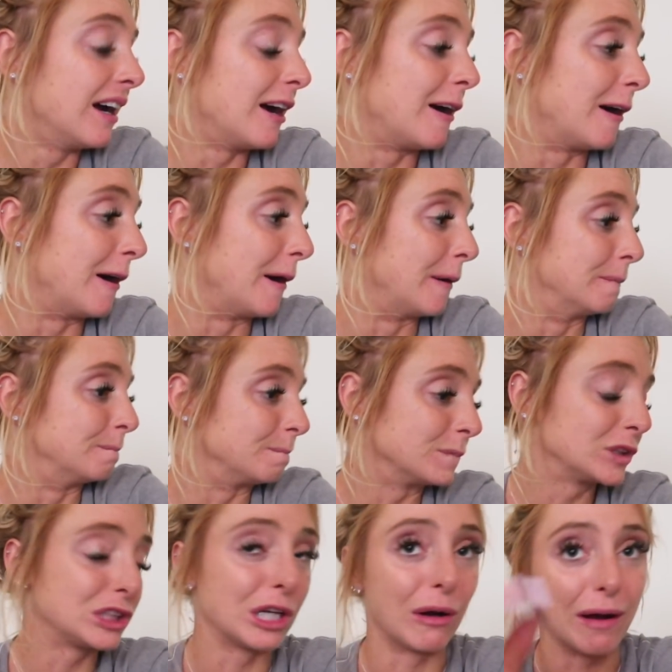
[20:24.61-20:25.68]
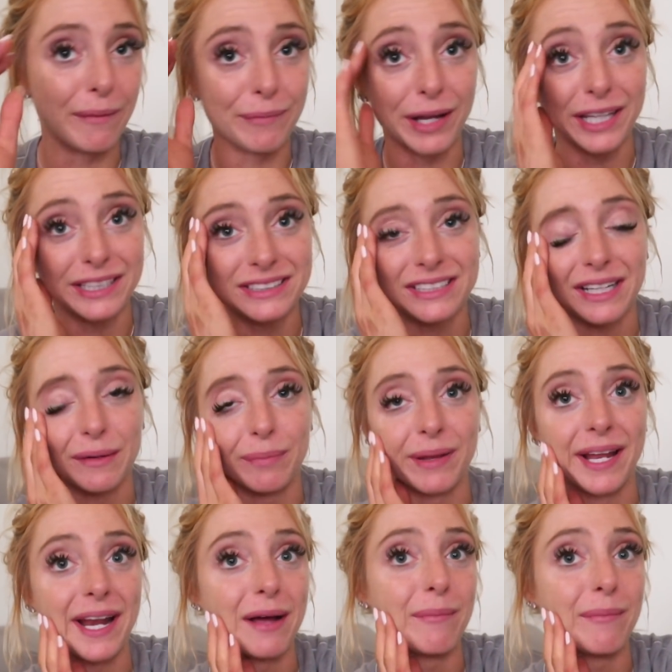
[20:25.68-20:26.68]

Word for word: Um, so I'm probably just gonna plan